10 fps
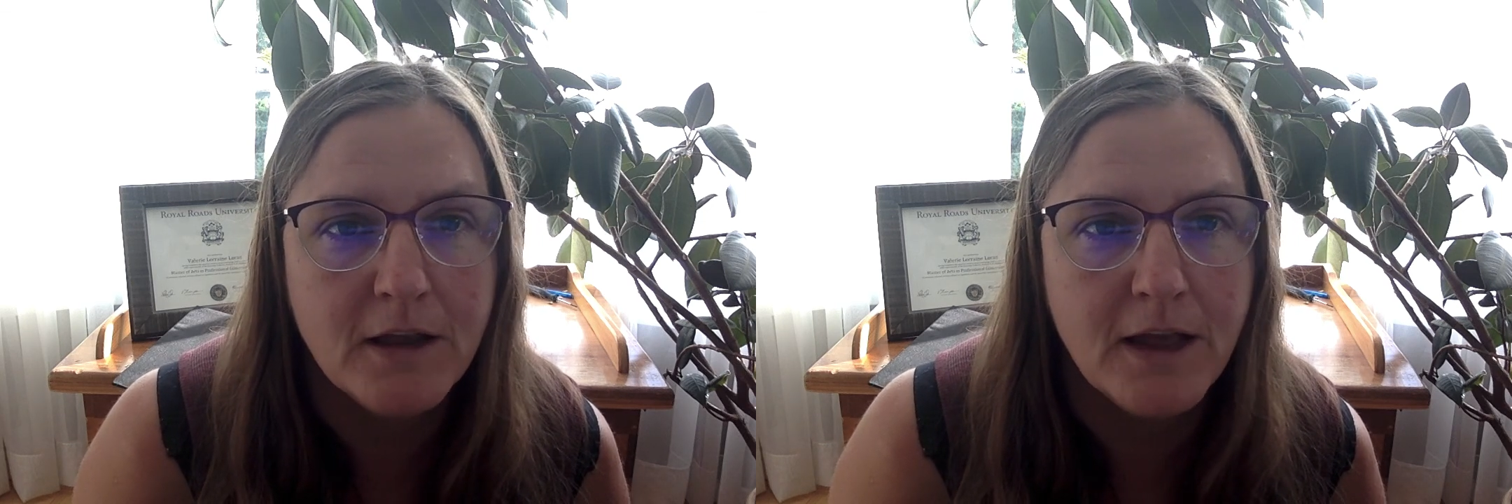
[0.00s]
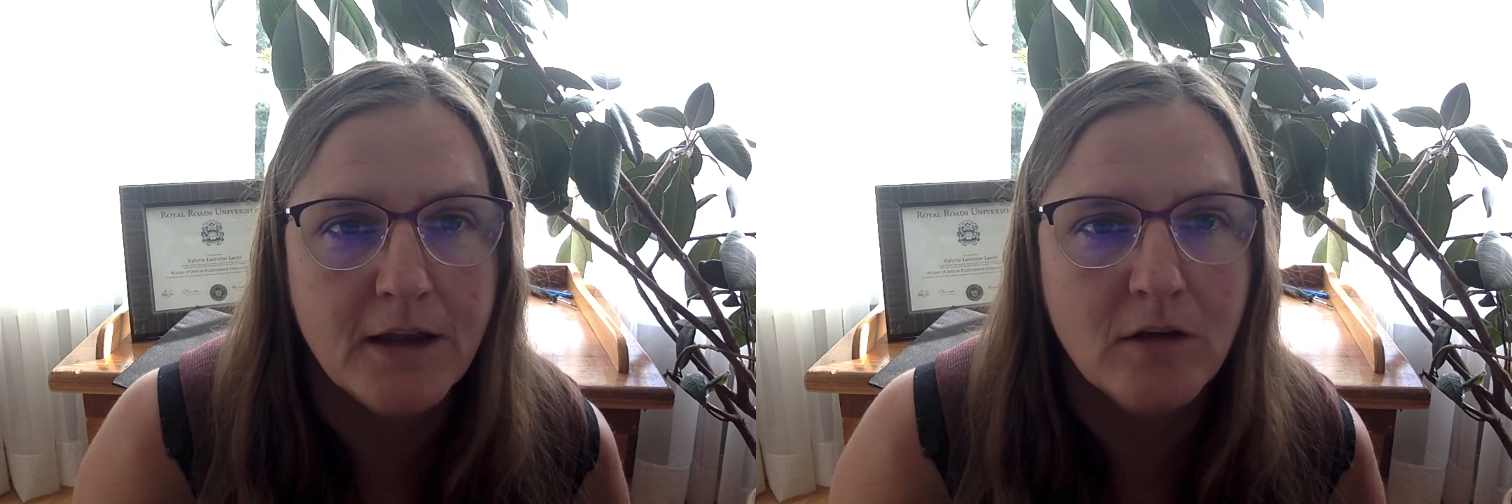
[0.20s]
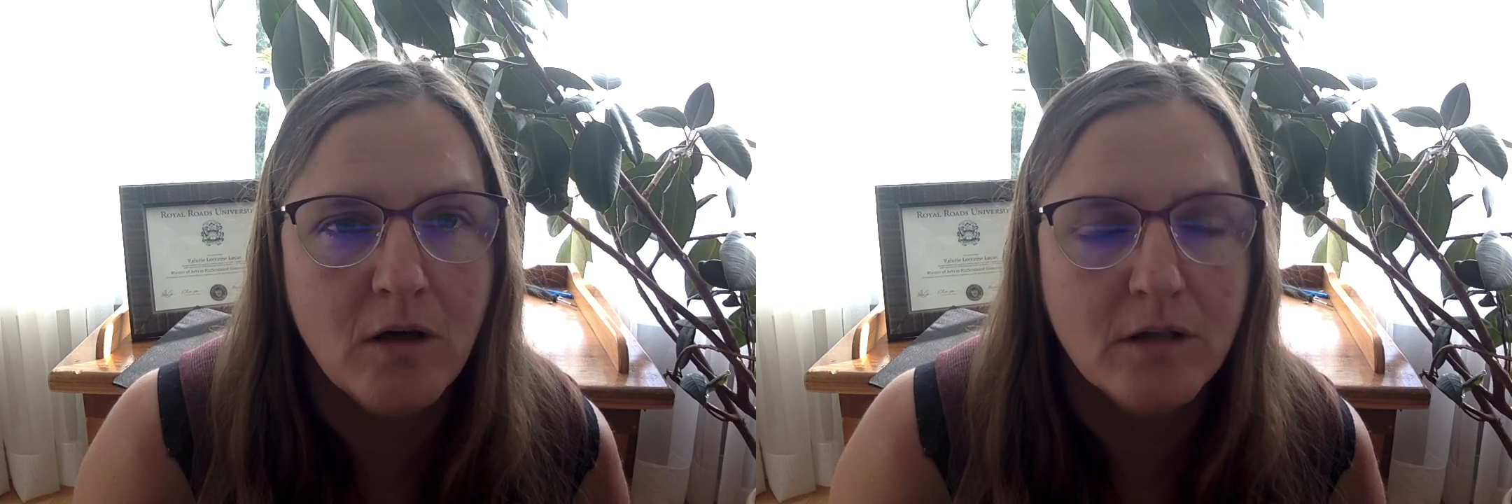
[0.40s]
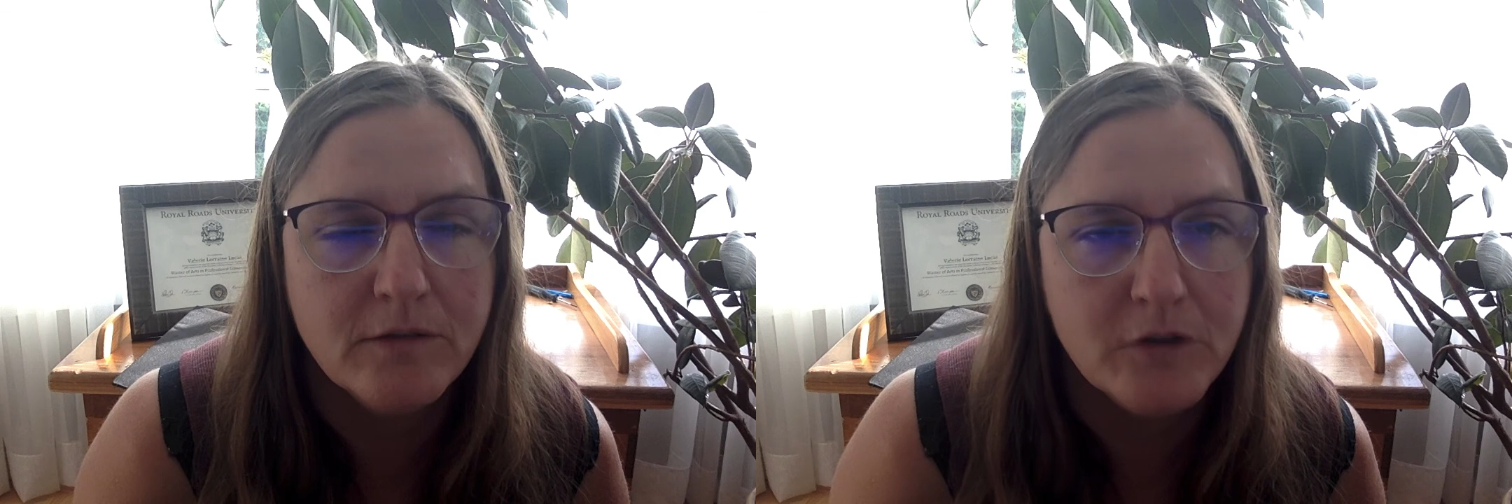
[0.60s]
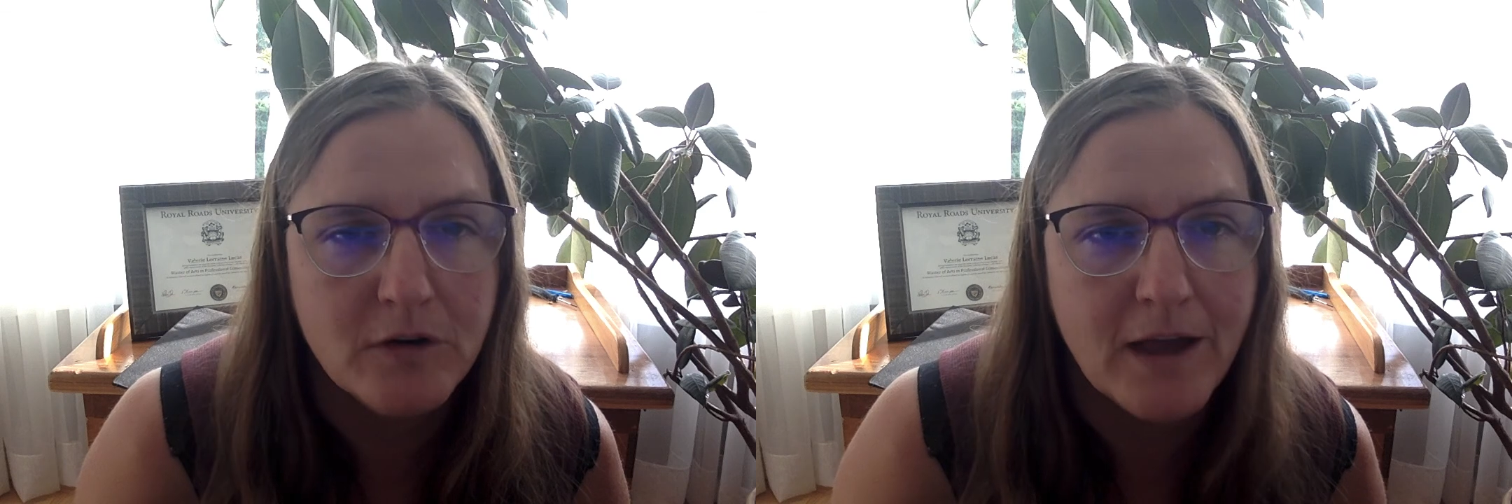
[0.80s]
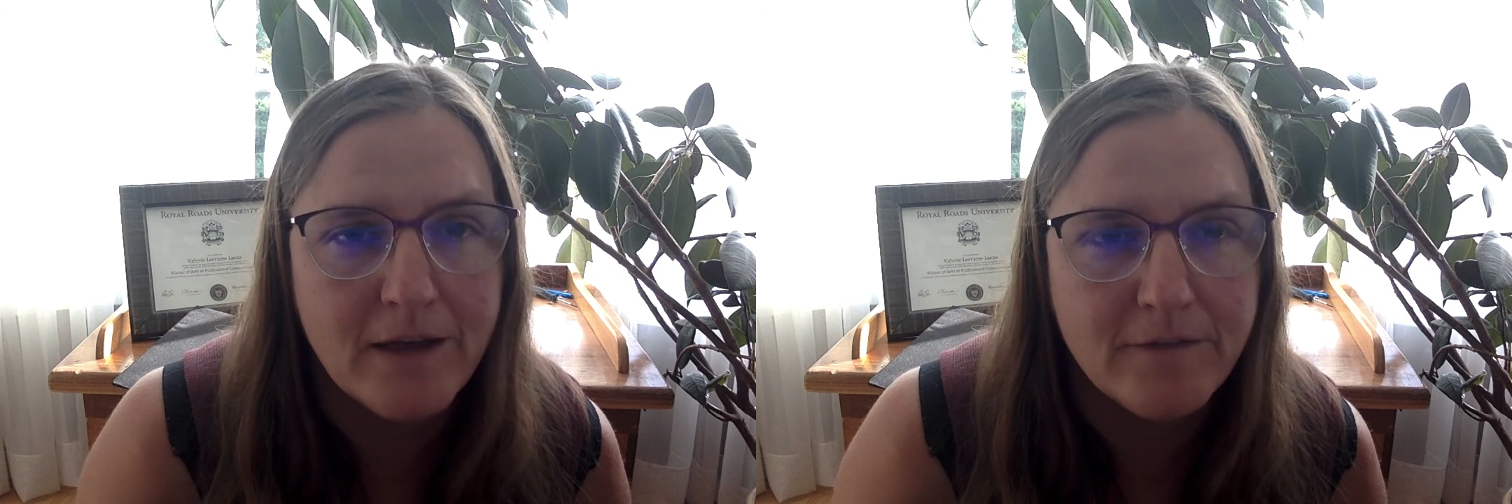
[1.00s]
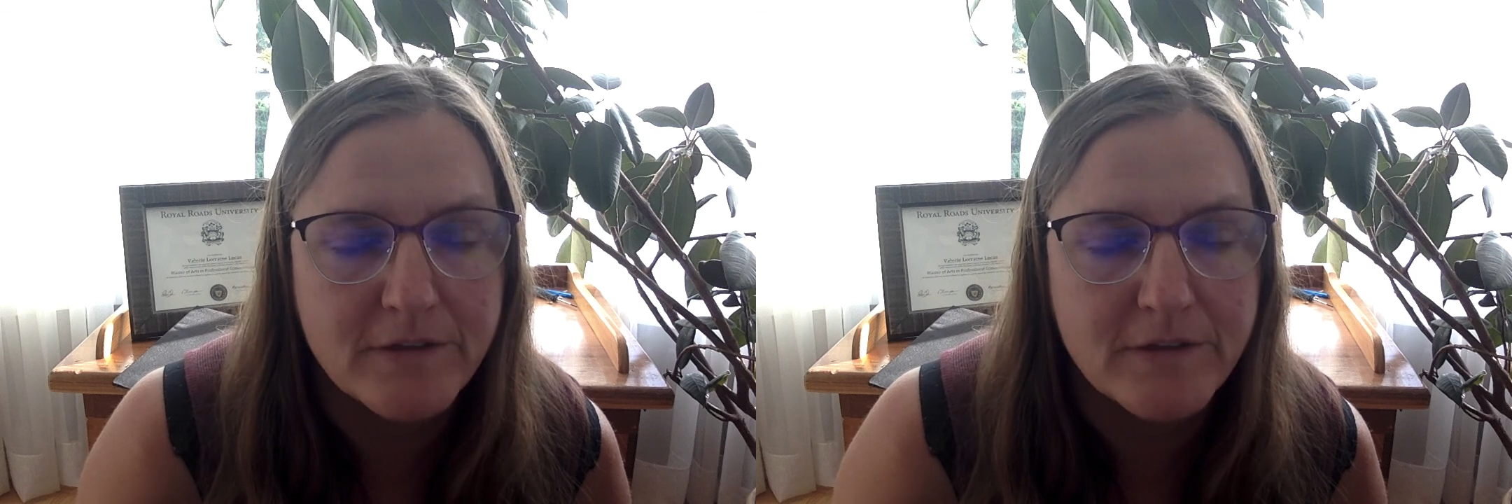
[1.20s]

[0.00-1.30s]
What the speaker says: and end-all of your life.